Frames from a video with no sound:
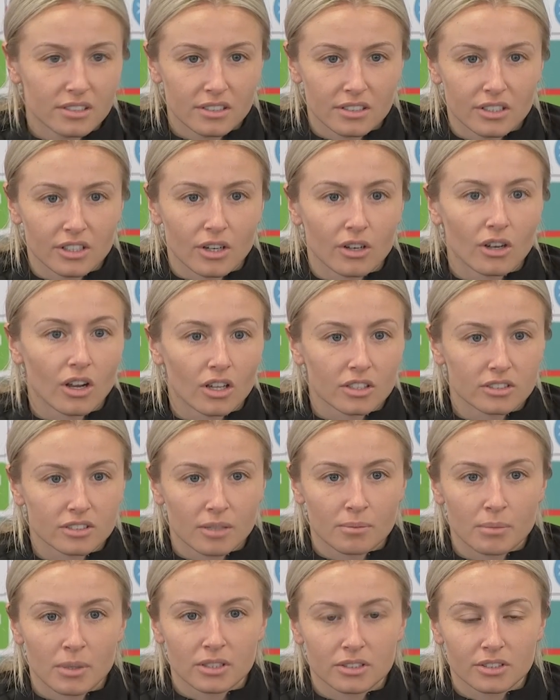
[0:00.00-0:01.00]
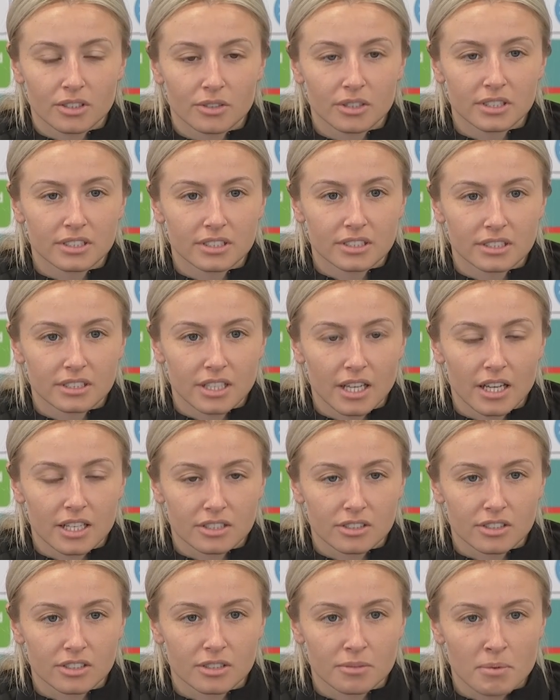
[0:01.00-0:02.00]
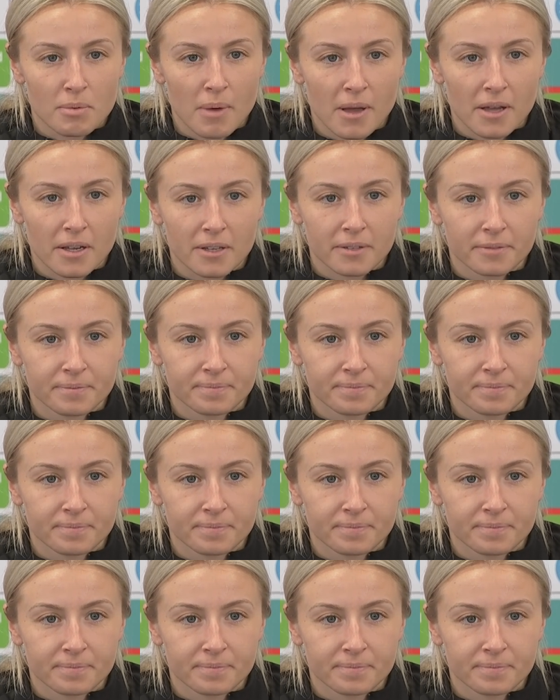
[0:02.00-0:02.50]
the last summer, so it's good to be back.